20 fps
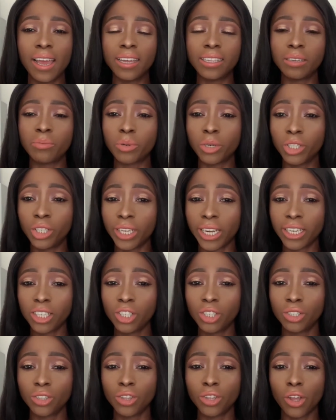The
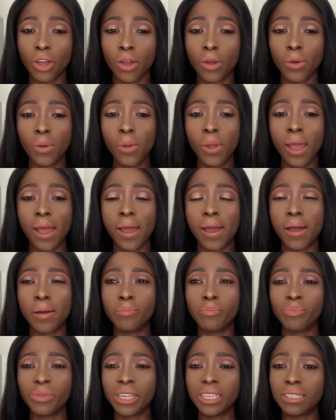projection though
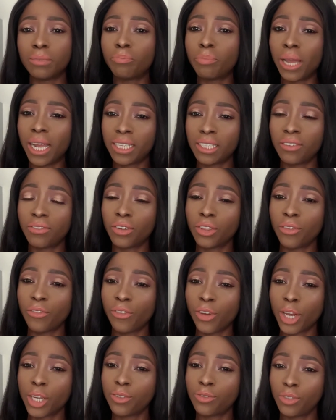is better for the
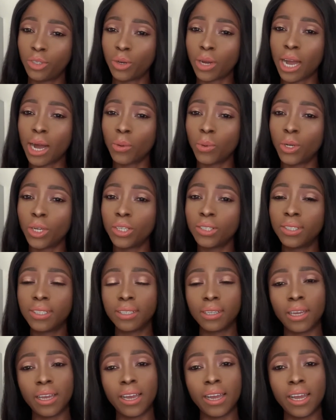first few
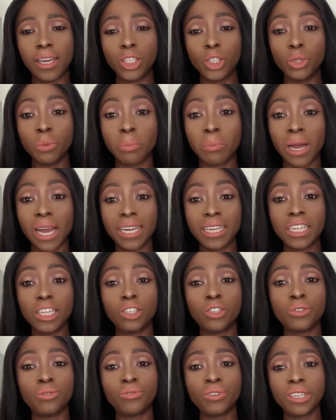hours. You might
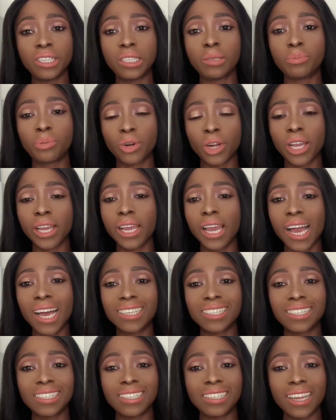need to respray
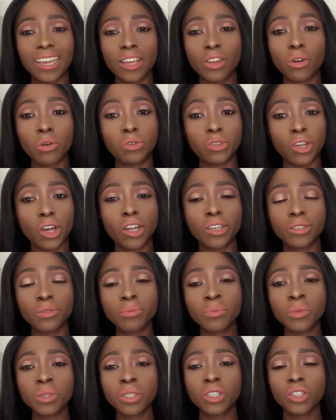as the day goes on,
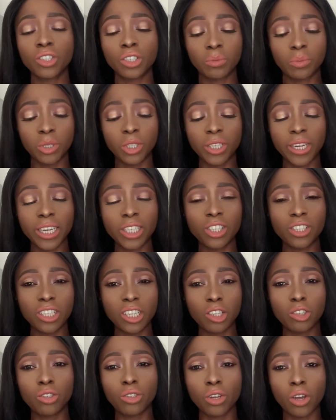so the projection
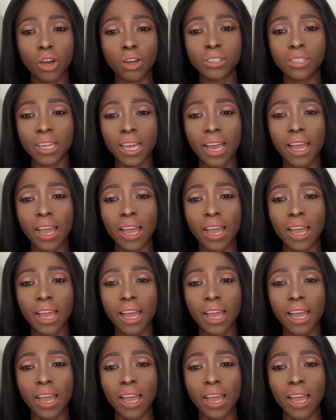is not